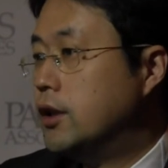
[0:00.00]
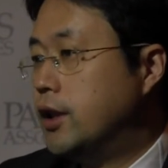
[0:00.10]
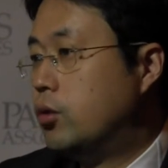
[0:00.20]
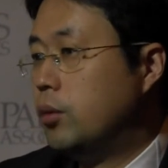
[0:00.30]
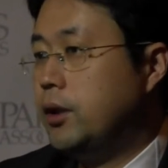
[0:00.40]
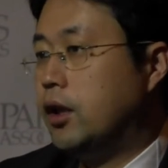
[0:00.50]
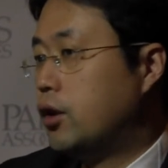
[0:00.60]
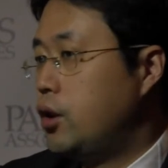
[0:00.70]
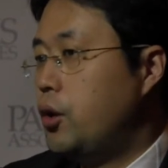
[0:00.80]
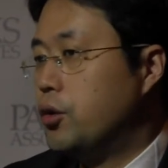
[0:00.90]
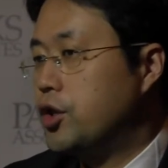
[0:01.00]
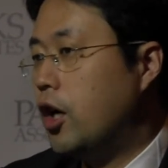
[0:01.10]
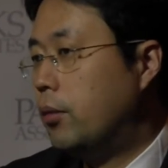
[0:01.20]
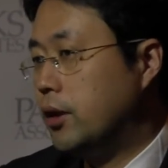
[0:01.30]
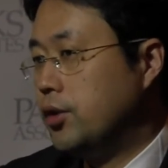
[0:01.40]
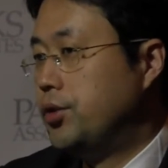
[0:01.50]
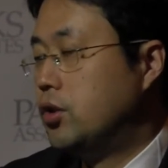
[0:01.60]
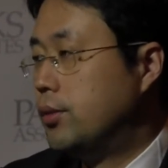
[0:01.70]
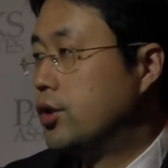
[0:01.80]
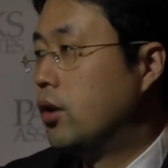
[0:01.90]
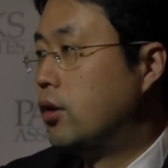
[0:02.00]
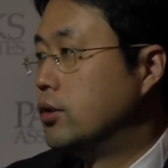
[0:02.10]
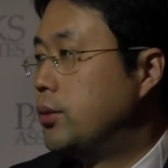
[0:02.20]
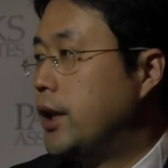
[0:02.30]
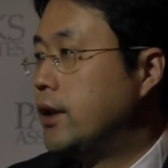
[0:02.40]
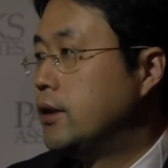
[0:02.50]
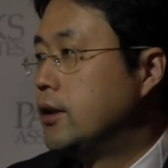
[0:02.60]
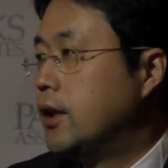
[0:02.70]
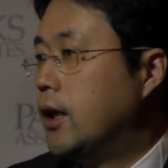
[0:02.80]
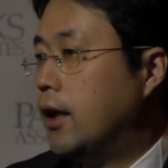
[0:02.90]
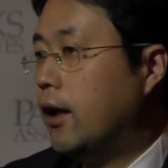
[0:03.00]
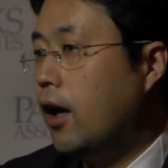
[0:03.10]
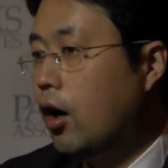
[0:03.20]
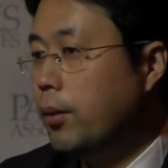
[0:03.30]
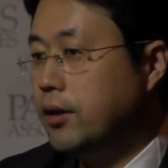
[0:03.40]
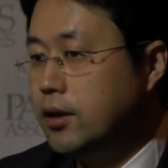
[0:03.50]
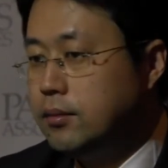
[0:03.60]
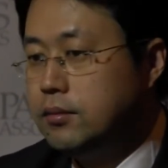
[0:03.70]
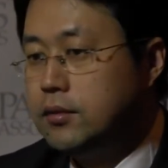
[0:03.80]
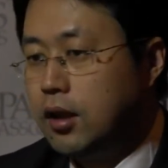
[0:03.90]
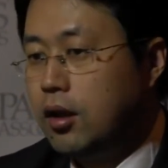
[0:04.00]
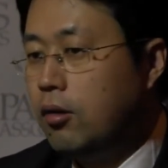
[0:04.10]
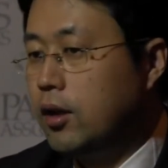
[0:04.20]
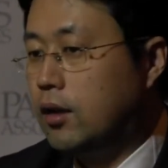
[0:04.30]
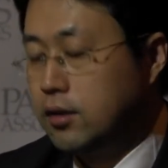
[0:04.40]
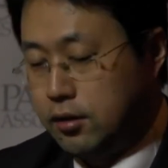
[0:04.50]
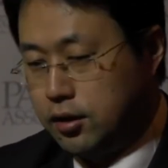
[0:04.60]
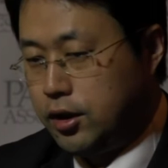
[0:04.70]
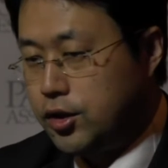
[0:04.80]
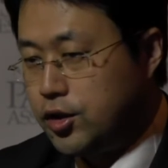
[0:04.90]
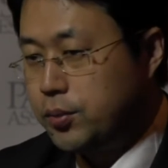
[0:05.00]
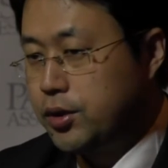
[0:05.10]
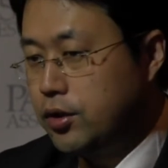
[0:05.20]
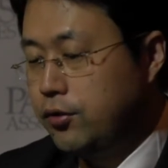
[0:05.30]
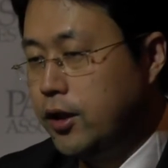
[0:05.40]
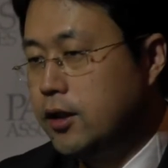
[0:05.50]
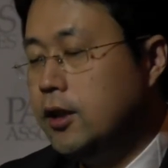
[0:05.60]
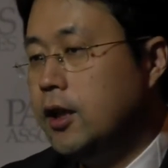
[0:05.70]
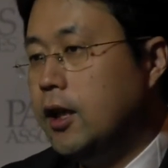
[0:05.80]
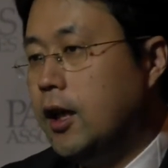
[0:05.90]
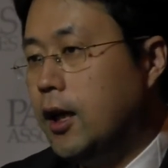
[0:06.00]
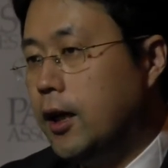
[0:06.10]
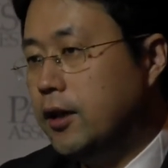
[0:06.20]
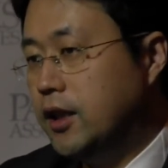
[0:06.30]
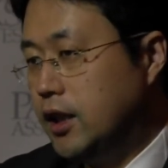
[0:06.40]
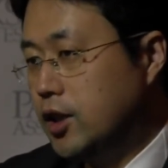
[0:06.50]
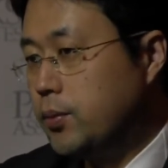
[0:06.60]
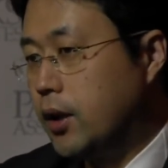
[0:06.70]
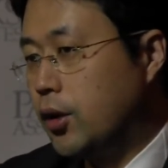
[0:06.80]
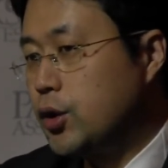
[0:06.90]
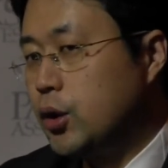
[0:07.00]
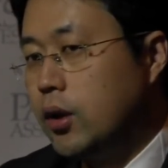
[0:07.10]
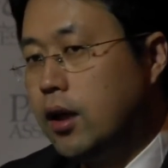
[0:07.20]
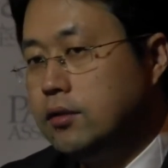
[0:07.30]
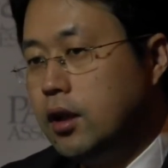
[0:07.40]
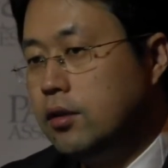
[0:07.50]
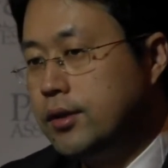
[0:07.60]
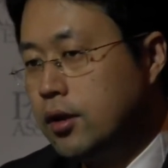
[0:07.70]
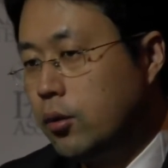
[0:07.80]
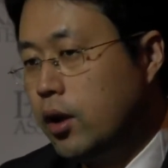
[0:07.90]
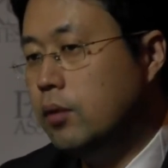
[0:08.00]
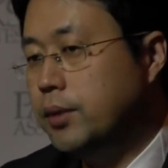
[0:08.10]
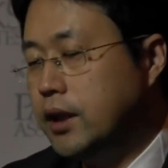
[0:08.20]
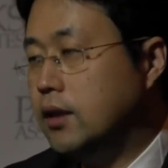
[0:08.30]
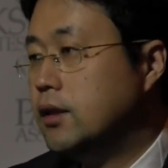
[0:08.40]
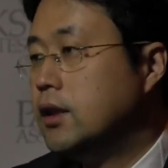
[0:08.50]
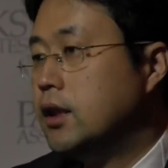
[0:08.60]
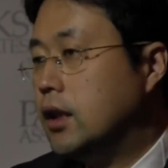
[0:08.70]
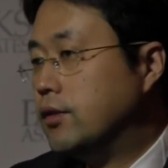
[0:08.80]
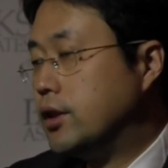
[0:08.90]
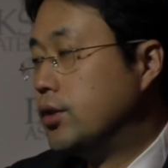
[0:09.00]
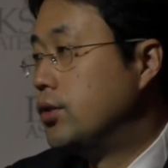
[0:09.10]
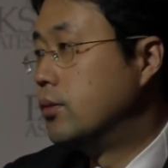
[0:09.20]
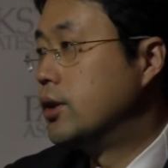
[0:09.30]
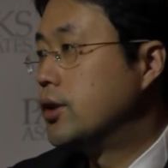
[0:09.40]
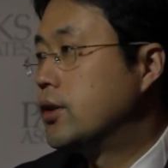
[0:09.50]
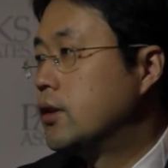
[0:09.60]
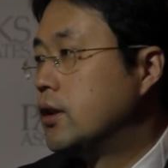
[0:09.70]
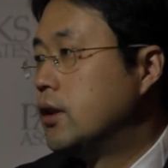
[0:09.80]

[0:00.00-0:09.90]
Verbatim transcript: There will be a coach helping consumers along the way uh, helping them not only on condition-specific uh, needs, but also on the overall well-being of the consumers.